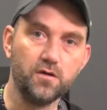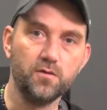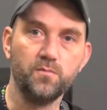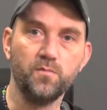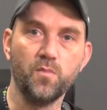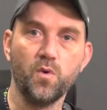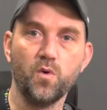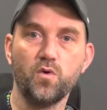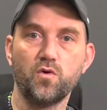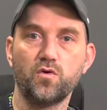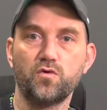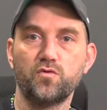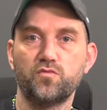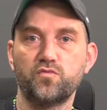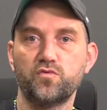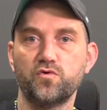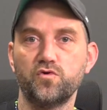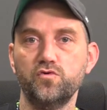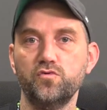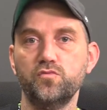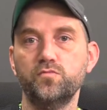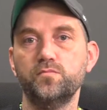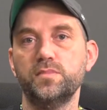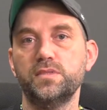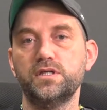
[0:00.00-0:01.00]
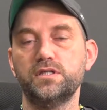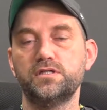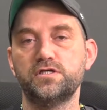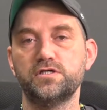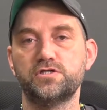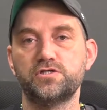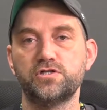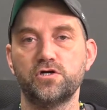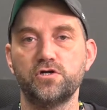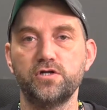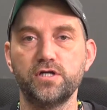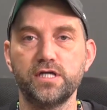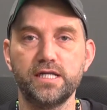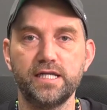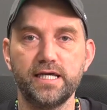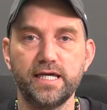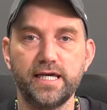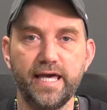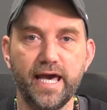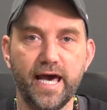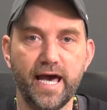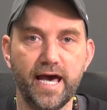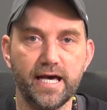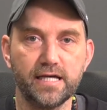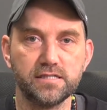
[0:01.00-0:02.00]
more room to turn into
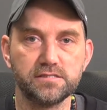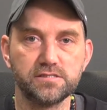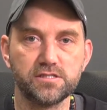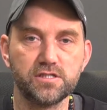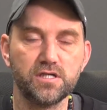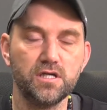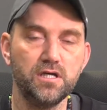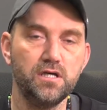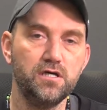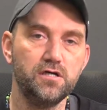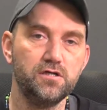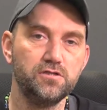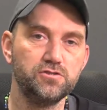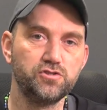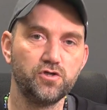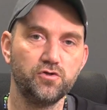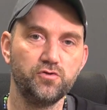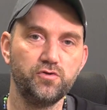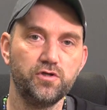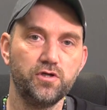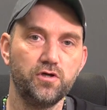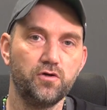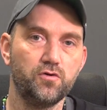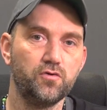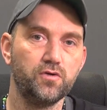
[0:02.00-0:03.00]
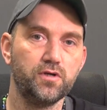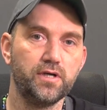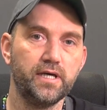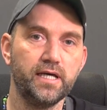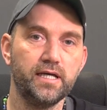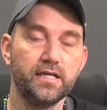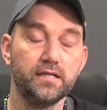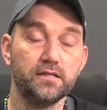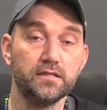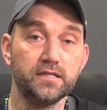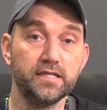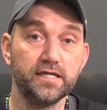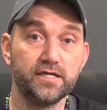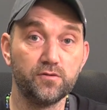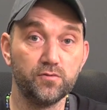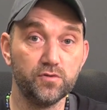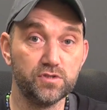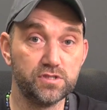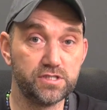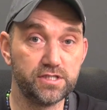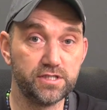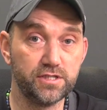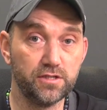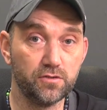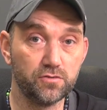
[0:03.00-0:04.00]
gas, so you don't get
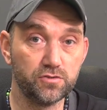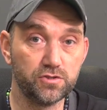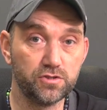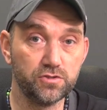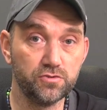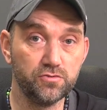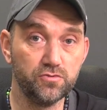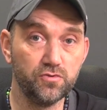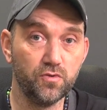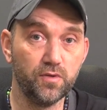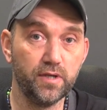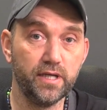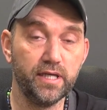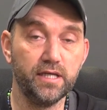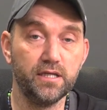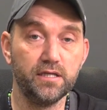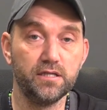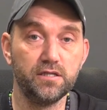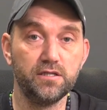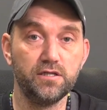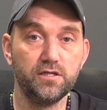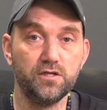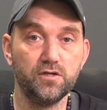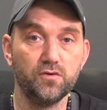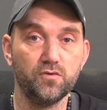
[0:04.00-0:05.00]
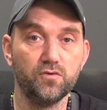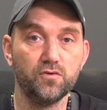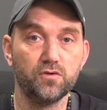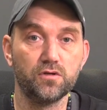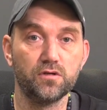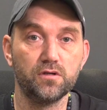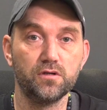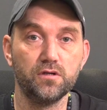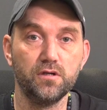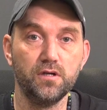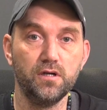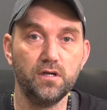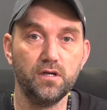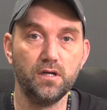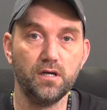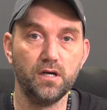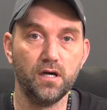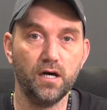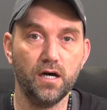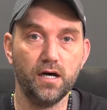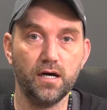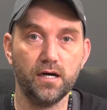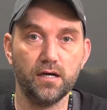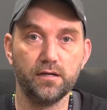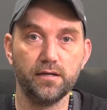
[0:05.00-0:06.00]
liquid CO2 in your
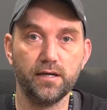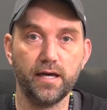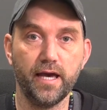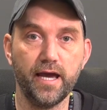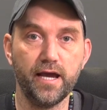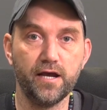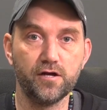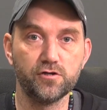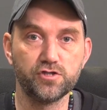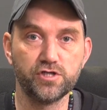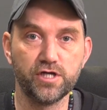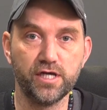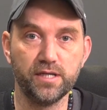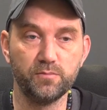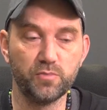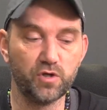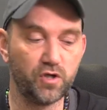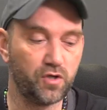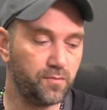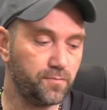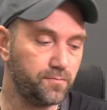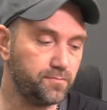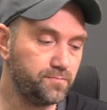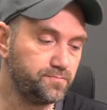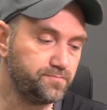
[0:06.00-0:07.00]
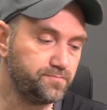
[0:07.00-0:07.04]
air chamber.